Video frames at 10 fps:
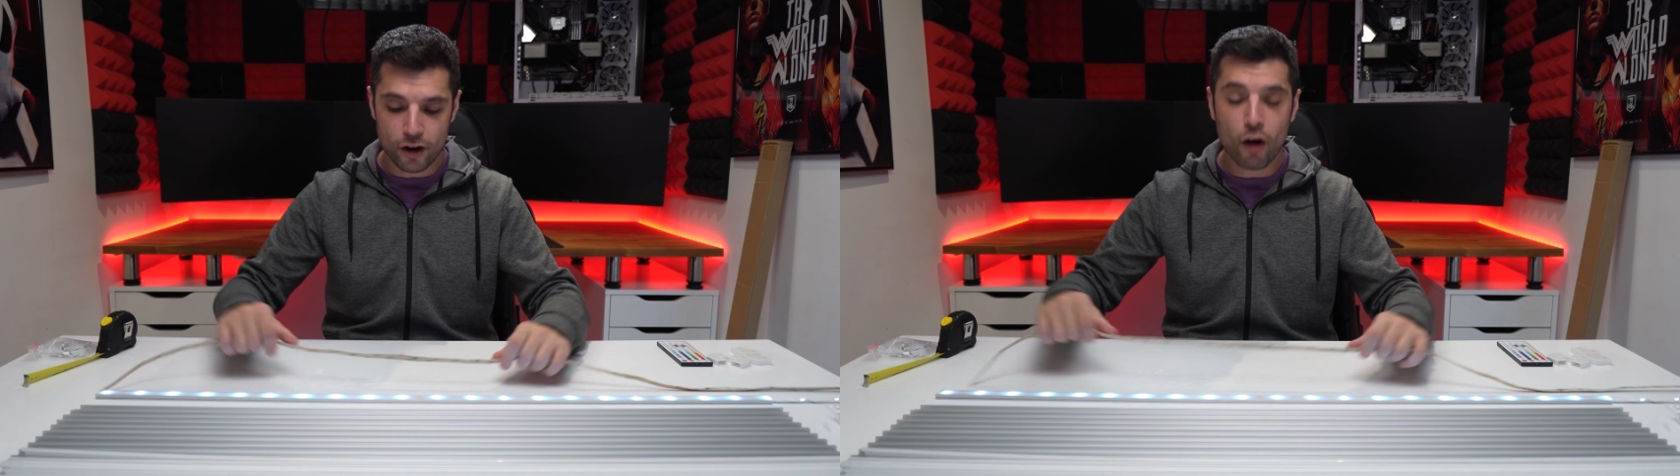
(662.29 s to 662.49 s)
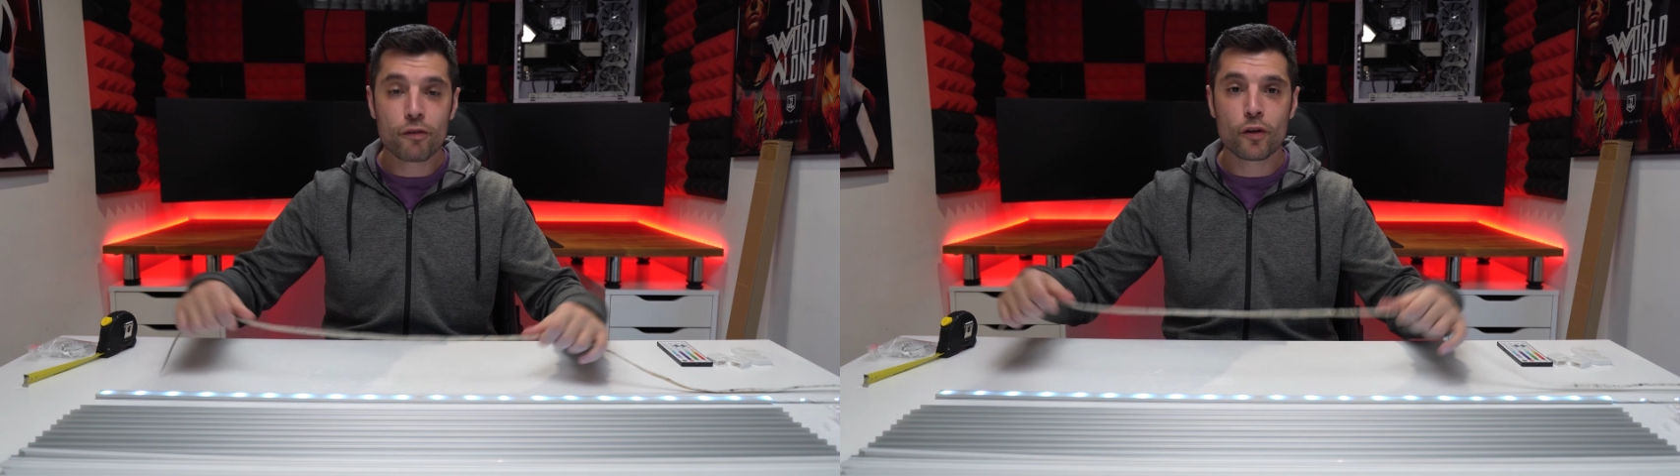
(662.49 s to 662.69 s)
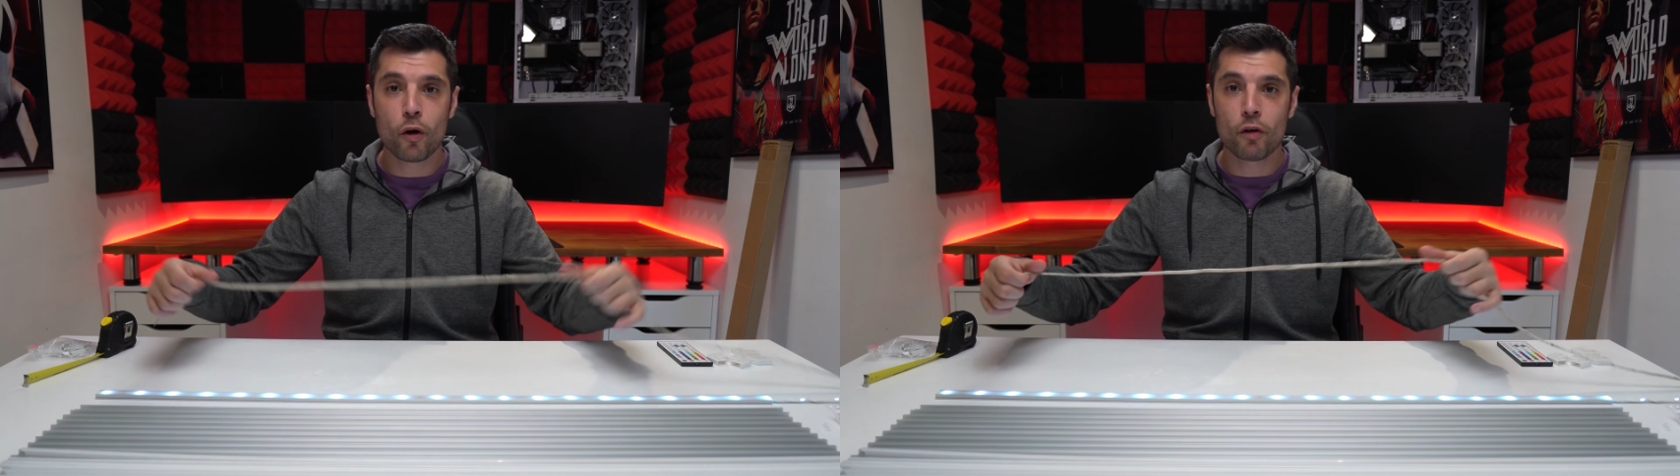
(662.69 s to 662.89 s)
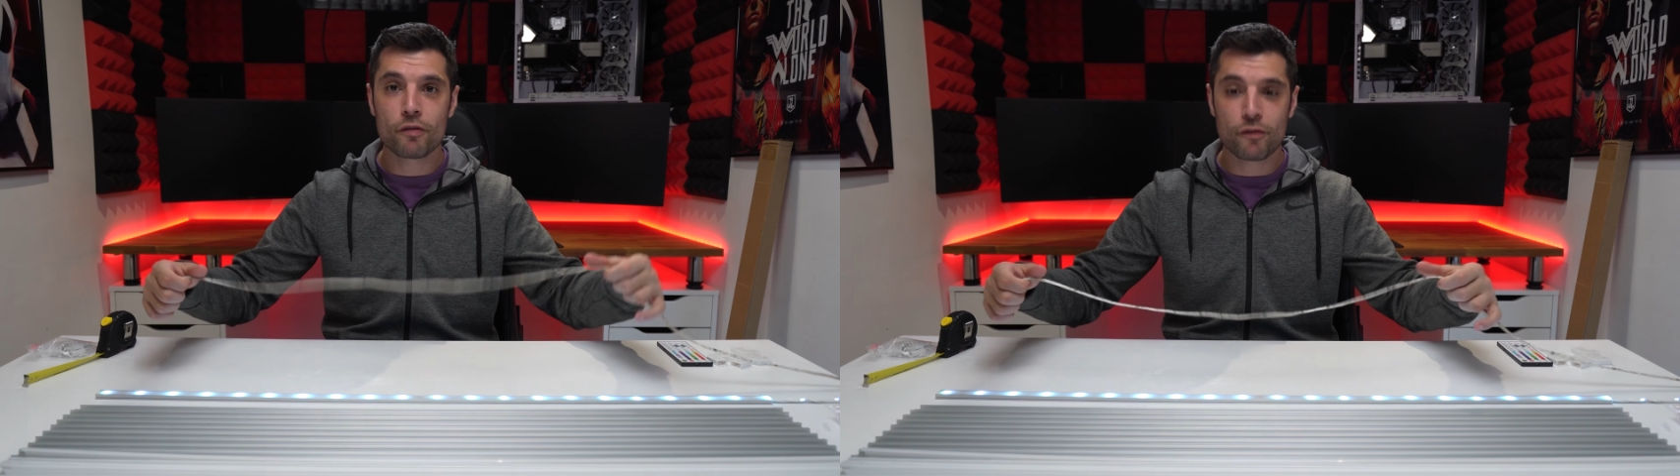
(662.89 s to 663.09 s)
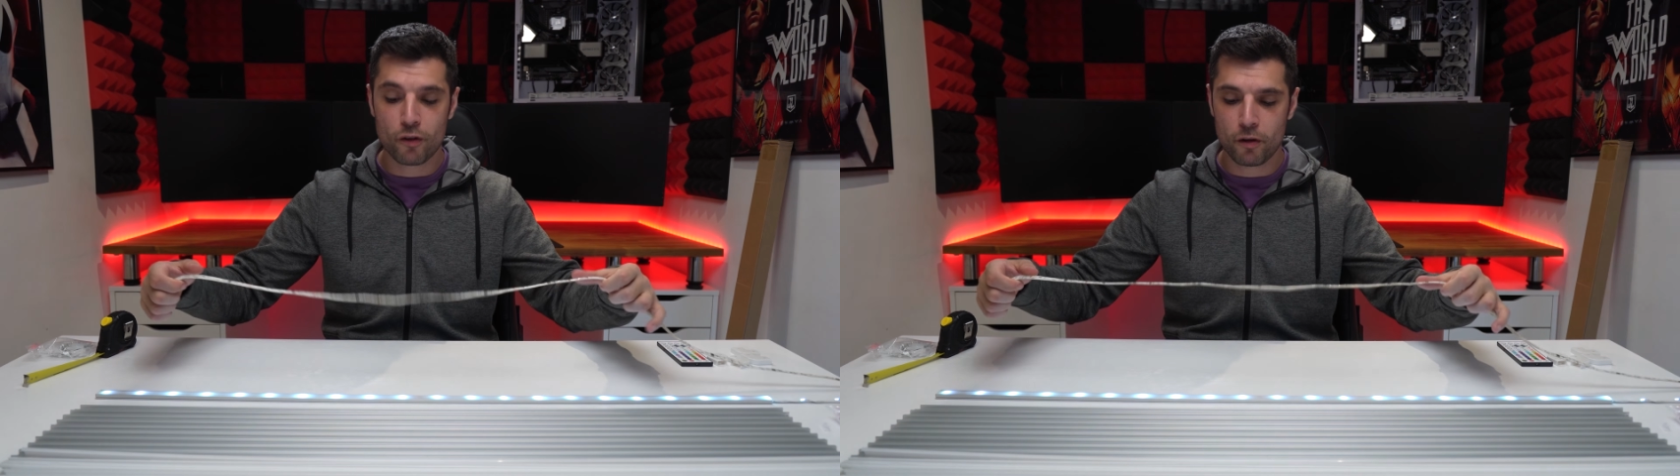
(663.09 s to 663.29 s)
offcut
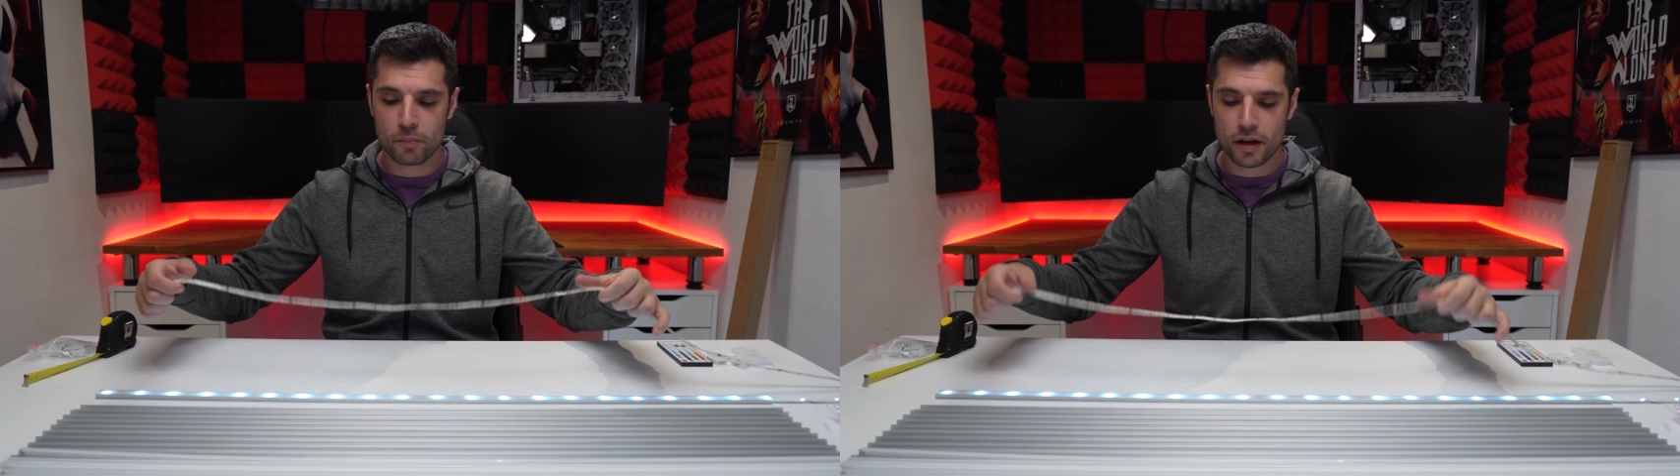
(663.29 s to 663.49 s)
from